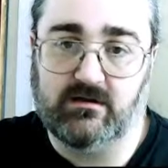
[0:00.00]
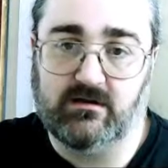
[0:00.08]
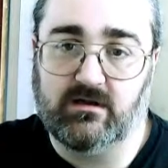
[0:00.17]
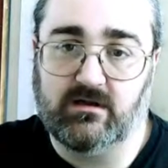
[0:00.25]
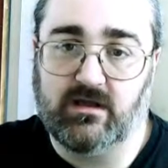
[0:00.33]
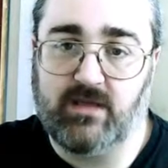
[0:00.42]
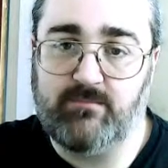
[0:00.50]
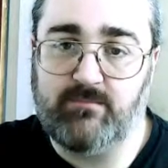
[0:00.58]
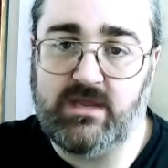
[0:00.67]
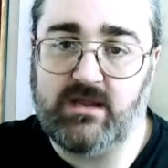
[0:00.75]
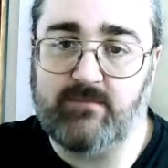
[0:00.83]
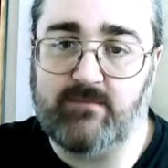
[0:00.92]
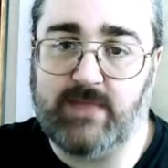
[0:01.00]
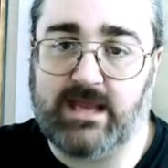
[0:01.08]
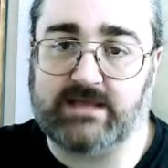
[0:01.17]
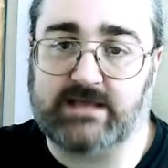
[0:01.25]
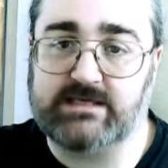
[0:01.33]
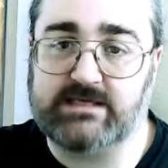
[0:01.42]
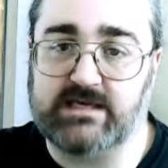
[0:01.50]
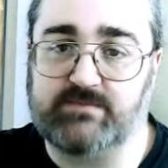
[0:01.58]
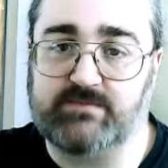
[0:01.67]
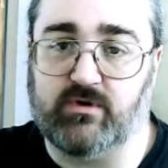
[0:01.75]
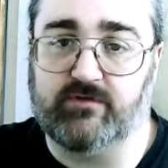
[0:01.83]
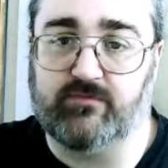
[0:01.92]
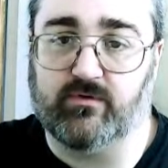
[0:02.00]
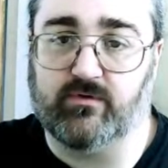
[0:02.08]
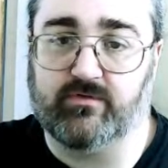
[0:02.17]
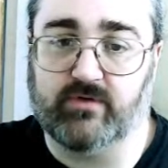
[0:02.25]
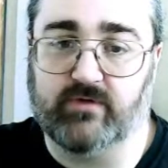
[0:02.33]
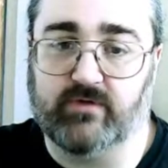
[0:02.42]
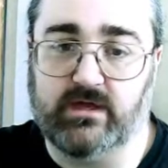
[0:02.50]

A mere Mach 6.43.